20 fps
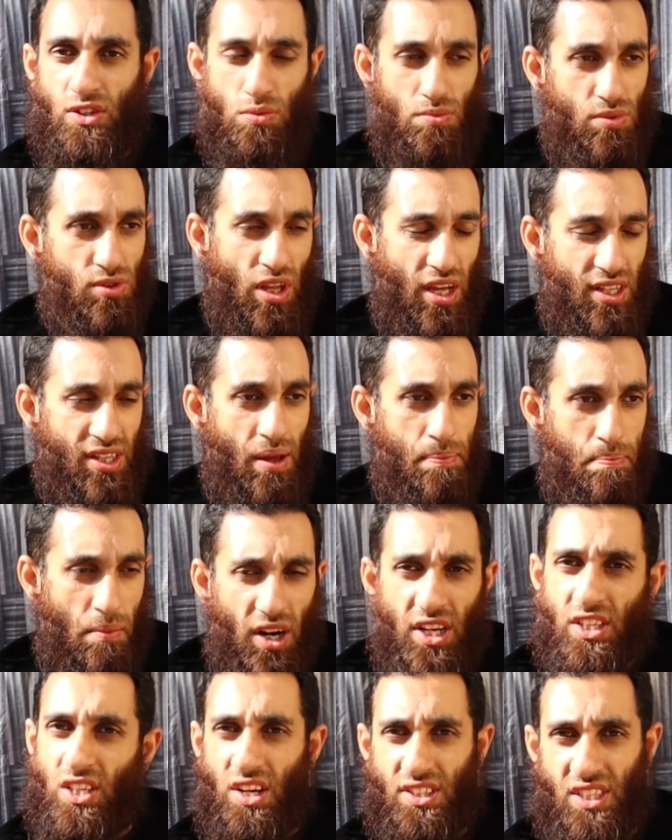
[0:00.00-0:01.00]
They're
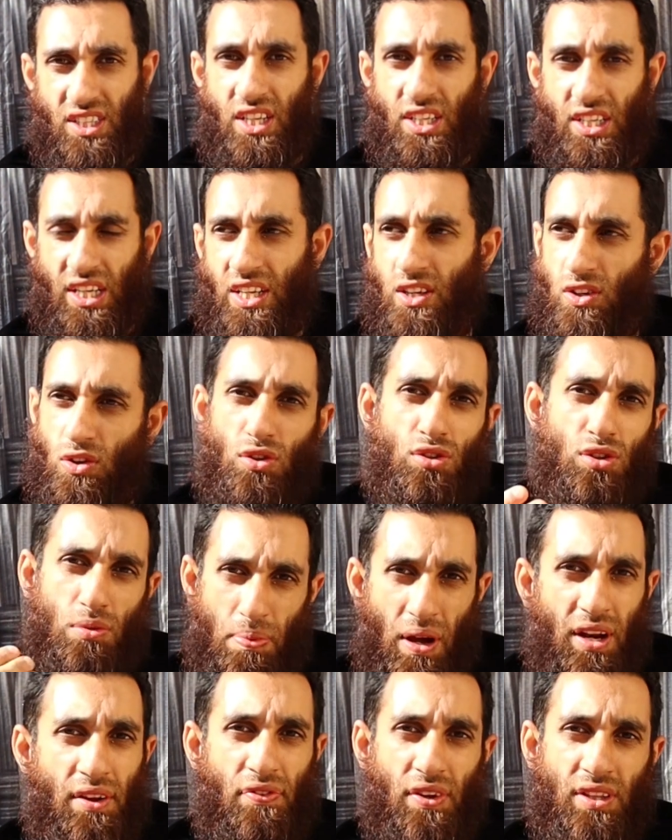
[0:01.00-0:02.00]
monetizing the deen in order to
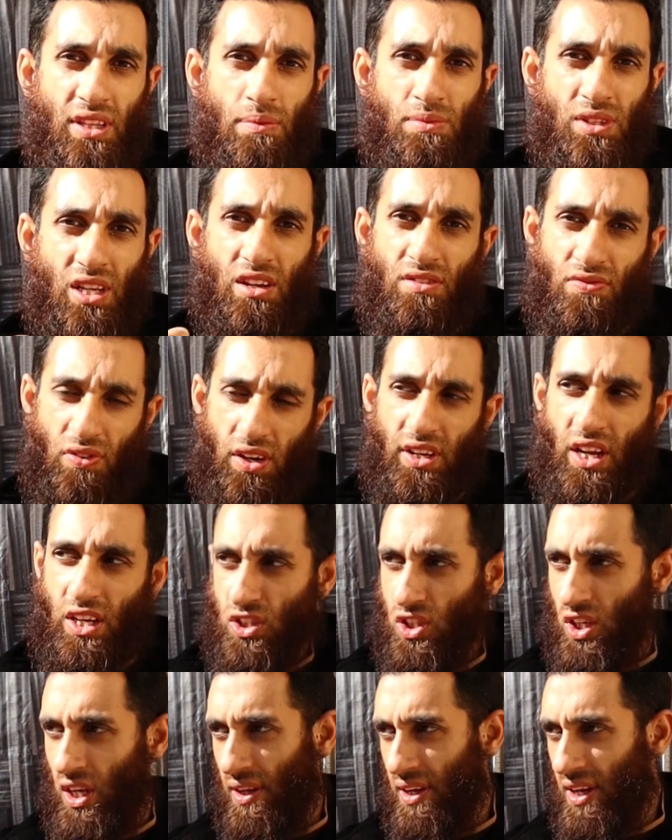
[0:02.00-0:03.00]
benefit themselves
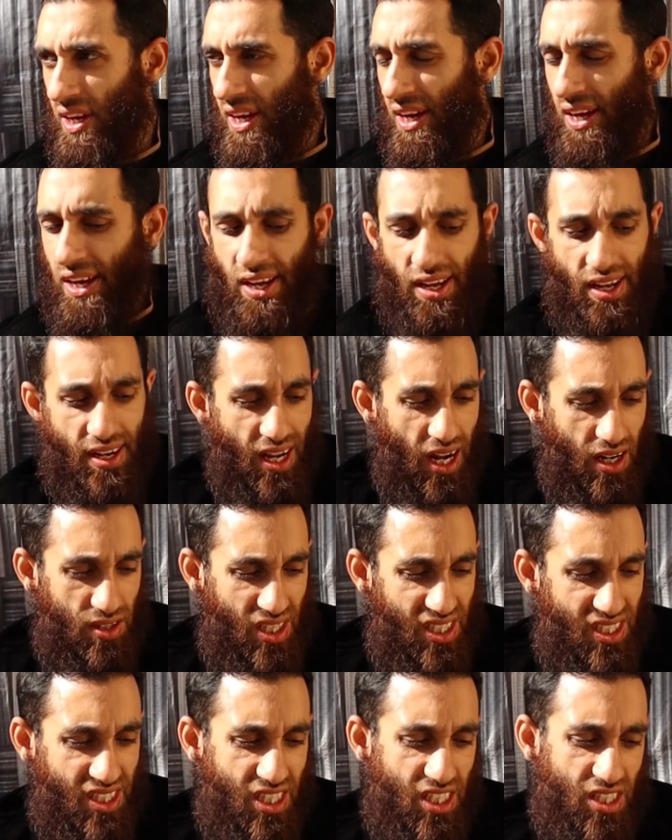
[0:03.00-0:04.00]
financially. Now,
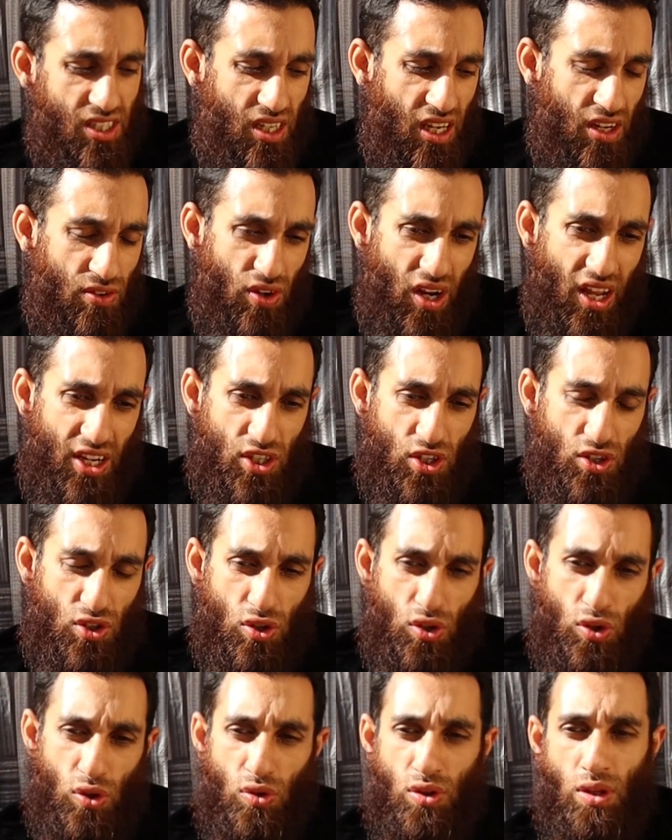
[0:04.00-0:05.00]
this is in relation
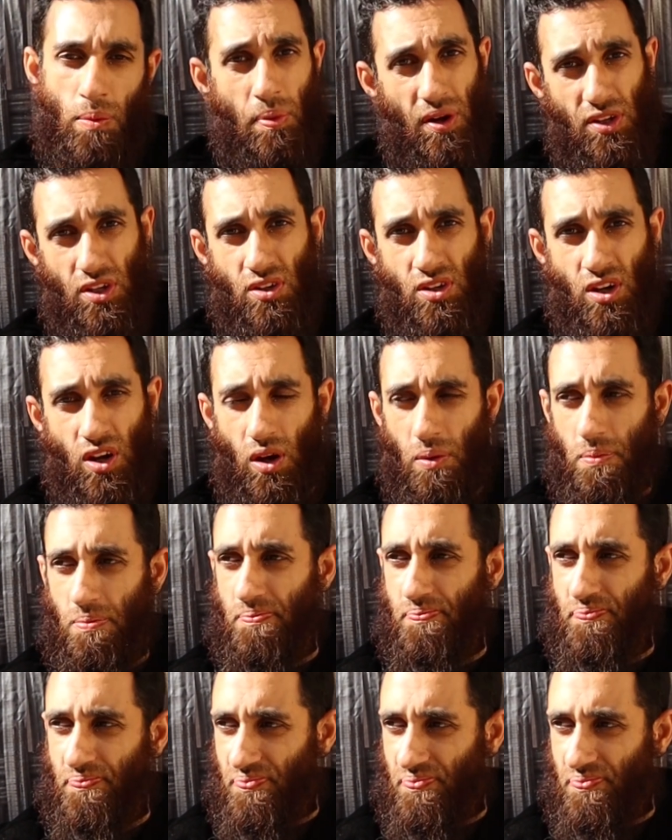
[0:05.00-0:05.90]
to the Badr Club.